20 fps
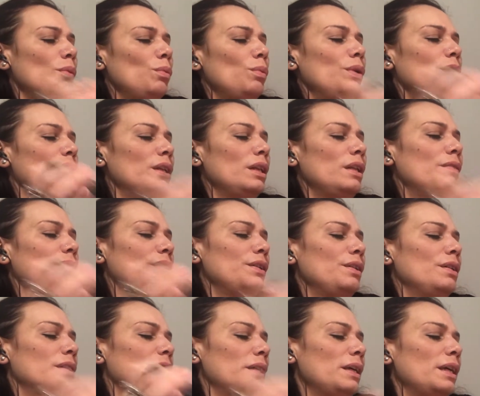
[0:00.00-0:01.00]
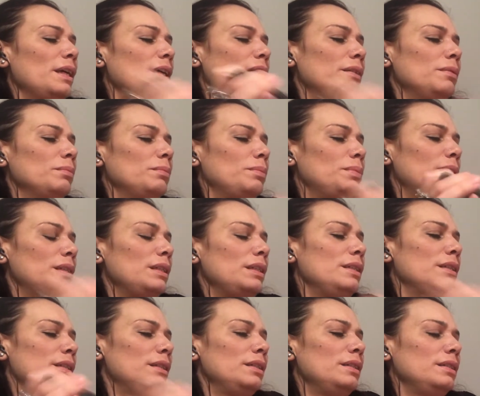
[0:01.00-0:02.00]
With your love and your light,
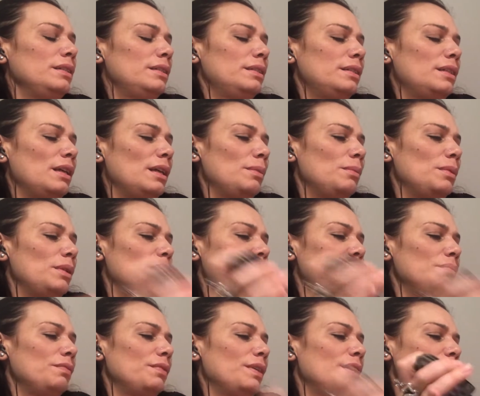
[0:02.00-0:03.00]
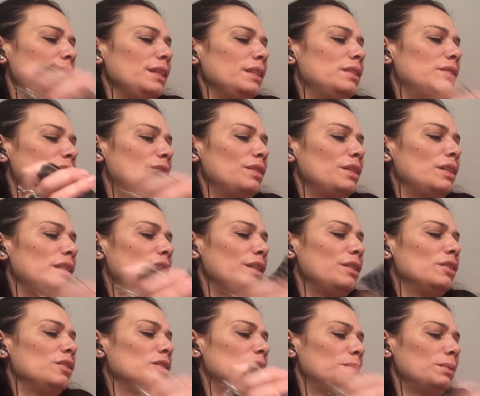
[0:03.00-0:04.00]
please give me advice for
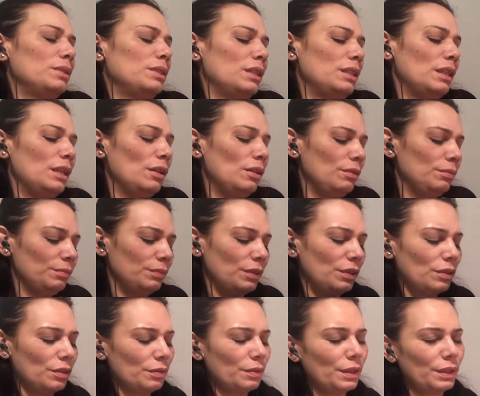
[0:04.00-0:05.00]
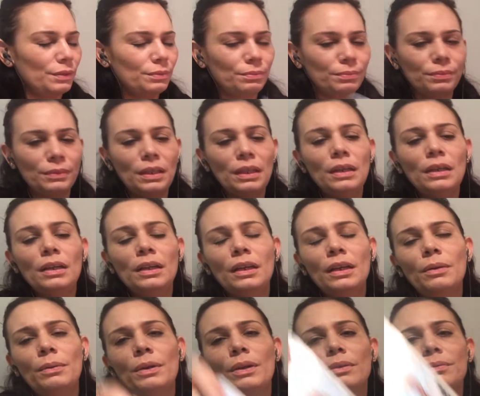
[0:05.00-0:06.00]
Leos pertaining career.
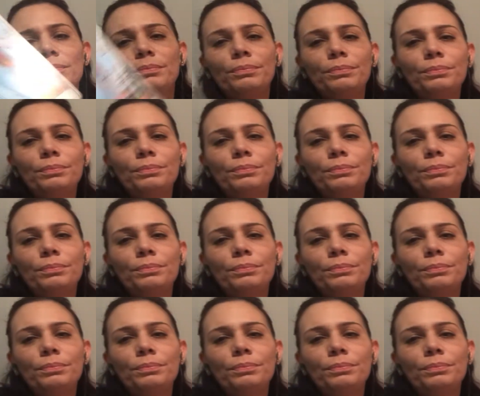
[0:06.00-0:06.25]
Here we go.